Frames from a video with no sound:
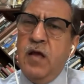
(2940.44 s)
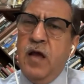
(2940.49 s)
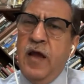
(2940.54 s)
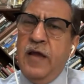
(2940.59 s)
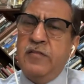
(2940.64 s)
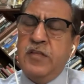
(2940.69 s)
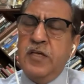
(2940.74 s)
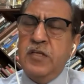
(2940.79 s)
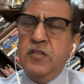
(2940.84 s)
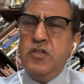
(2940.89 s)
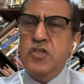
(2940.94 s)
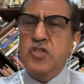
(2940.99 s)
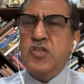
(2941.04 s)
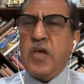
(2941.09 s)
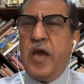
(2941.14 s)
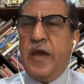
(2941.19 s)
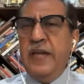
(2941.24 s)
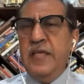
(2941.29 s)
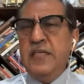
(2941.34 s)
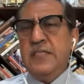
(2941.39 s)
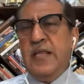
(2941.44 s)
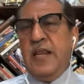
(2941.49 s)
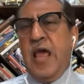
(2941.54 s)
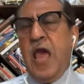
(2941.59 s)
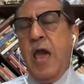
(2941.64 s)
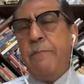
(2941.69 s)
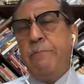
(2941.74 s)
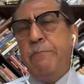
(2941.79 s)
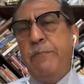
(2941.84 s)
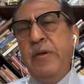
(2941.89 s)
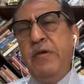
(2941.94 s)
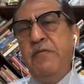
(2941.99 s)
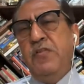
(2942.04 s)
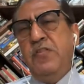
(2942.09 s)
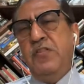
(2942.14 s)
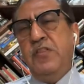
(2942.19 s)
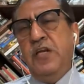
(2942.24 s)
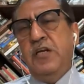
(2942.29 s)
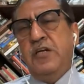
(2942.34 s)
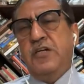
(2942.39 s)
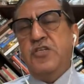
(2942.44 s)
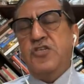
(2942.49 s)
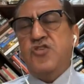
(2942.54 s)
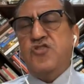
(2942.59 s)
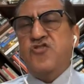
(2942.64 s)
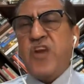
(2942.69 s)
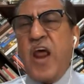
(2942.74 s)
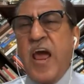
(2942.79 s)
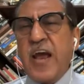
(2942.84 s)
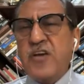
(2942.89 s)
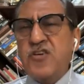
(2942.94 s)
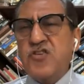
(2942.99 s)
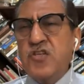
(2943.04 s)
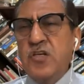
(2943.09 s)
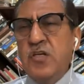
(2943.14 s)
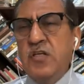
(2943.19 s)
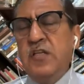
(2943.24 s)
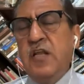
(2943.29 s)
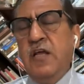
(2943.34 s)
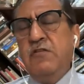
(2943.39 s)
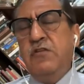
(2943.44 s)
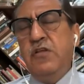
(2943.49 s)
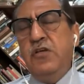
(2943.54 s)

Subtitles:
I think the Chinese are happy with the distraction that